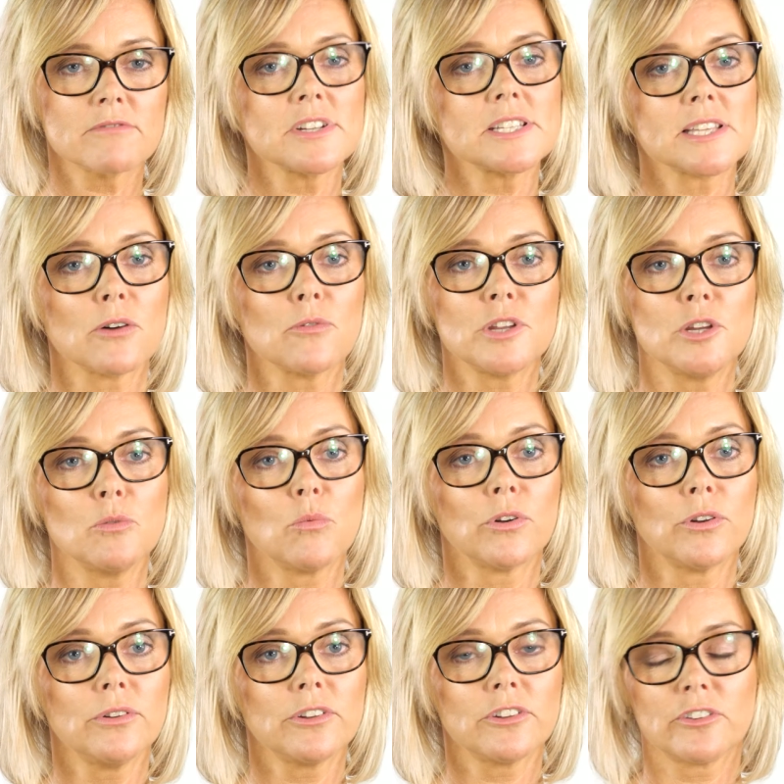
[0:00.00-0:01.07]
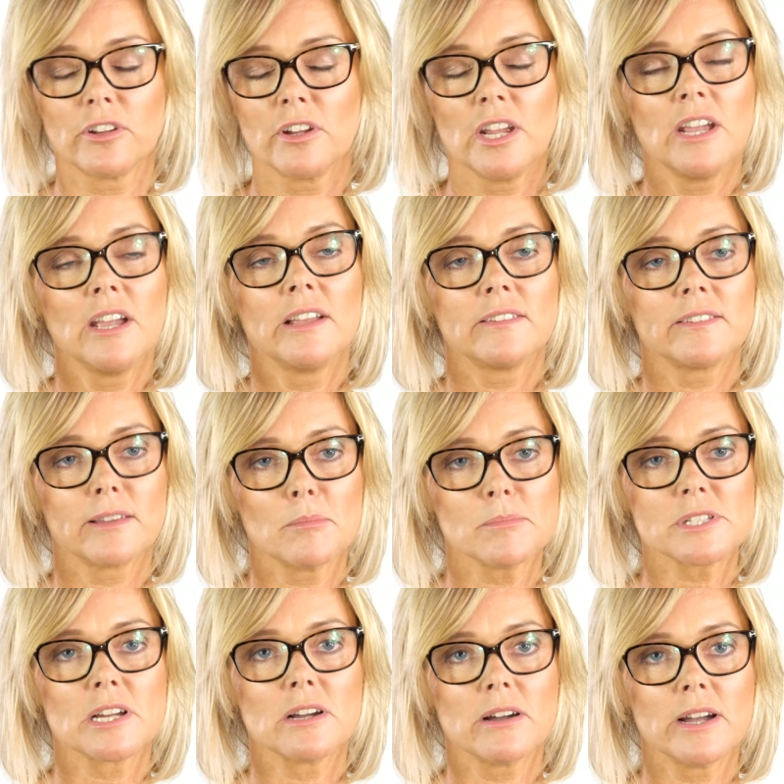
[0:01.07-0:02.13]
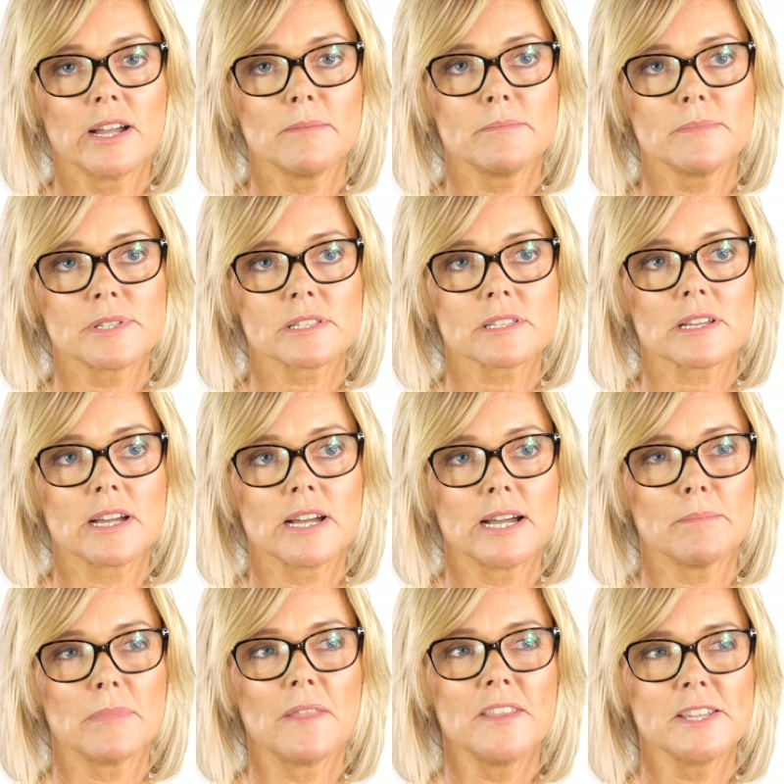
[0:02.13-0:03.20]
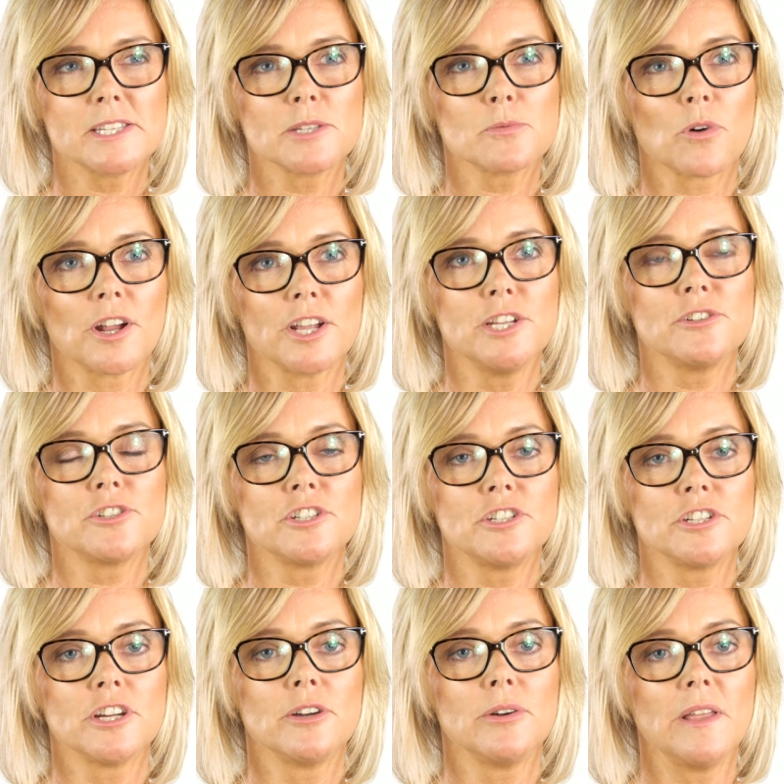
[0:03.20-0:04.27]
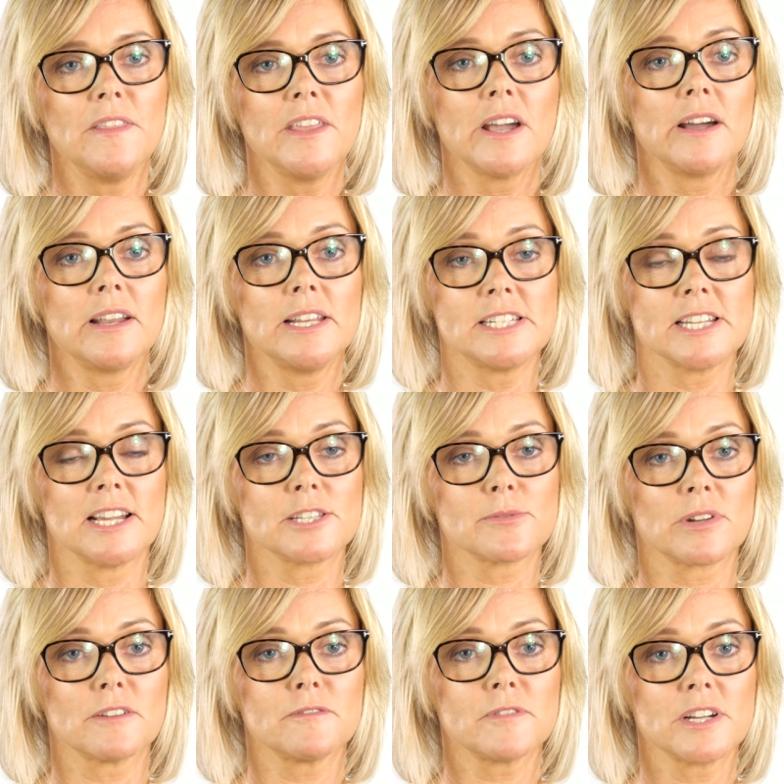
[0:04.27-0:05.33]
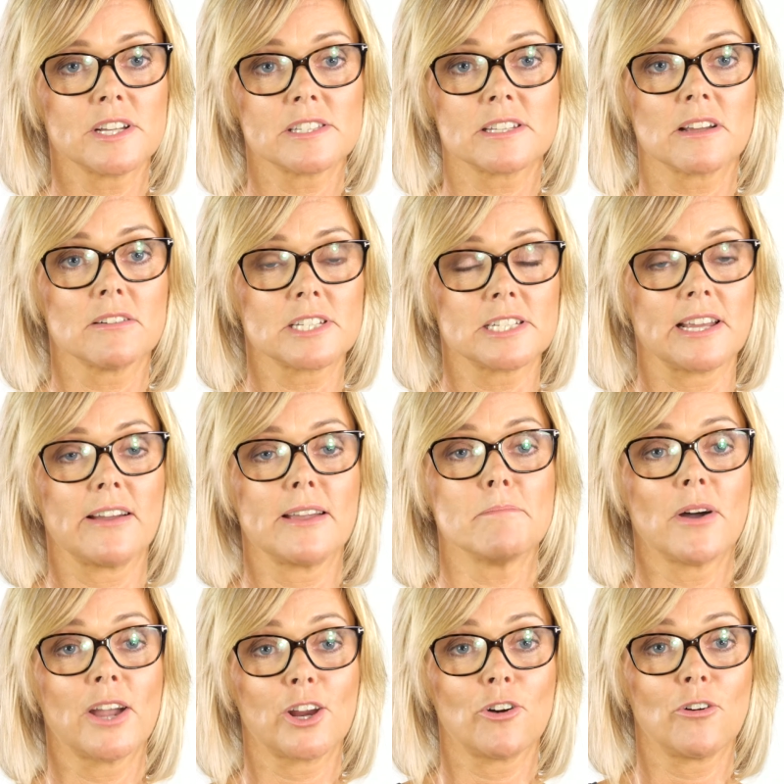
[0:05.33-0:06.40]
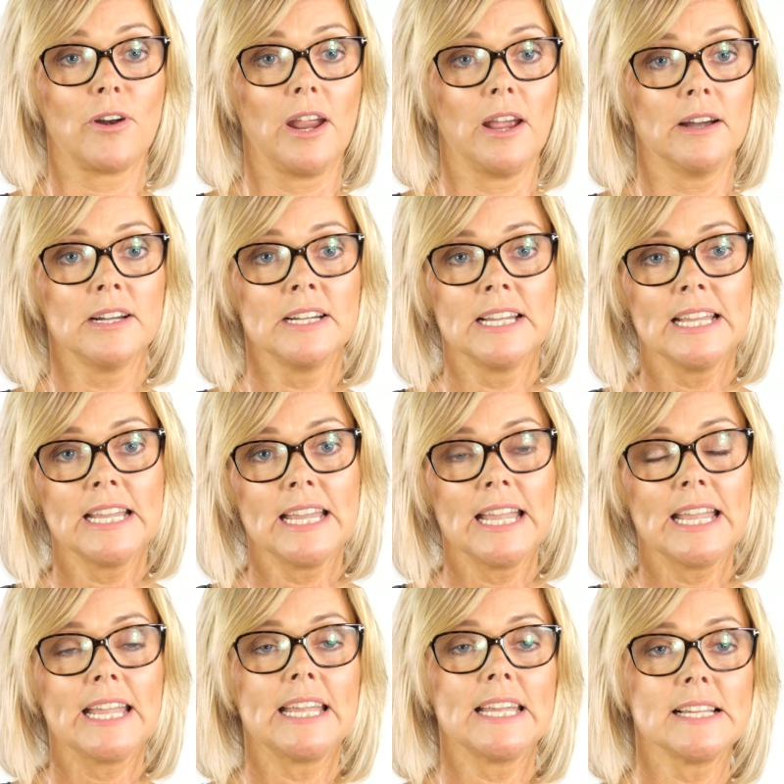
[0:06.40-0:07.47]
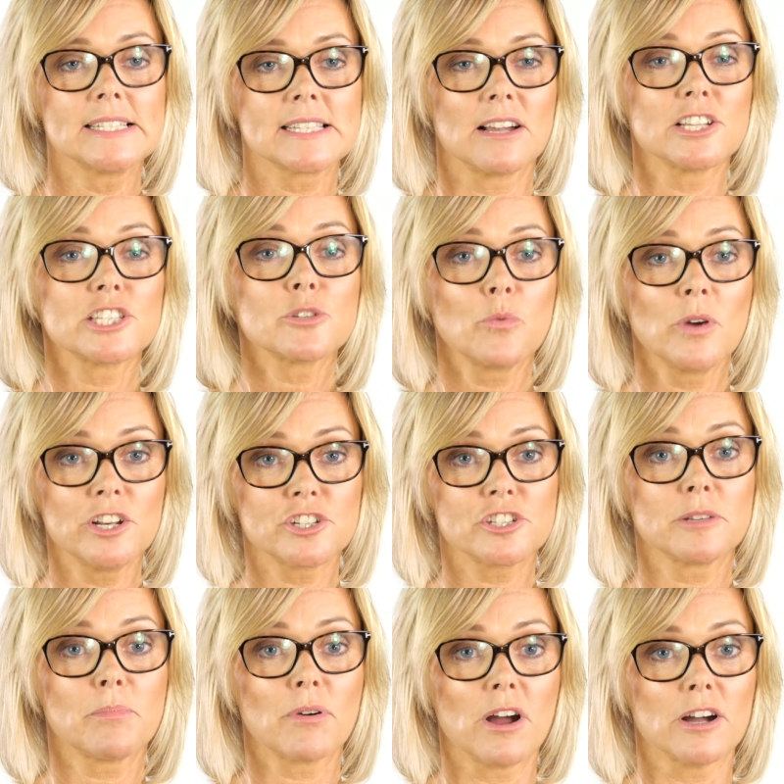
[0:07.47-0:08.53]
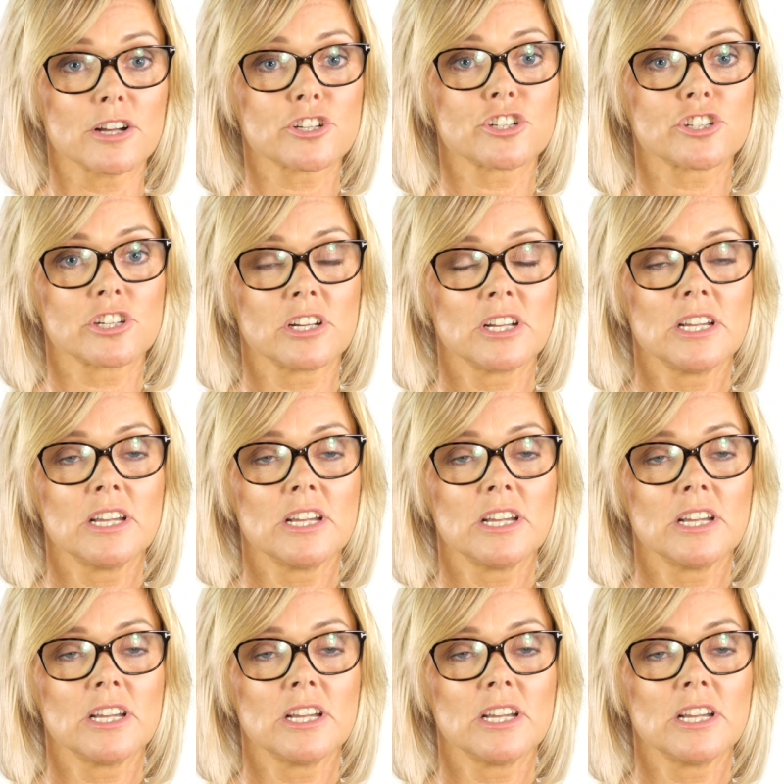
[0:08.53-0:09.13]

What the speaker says: result you want, sometimes, and this is what I used to do in the early days when I first started out in my career, is I switched the brush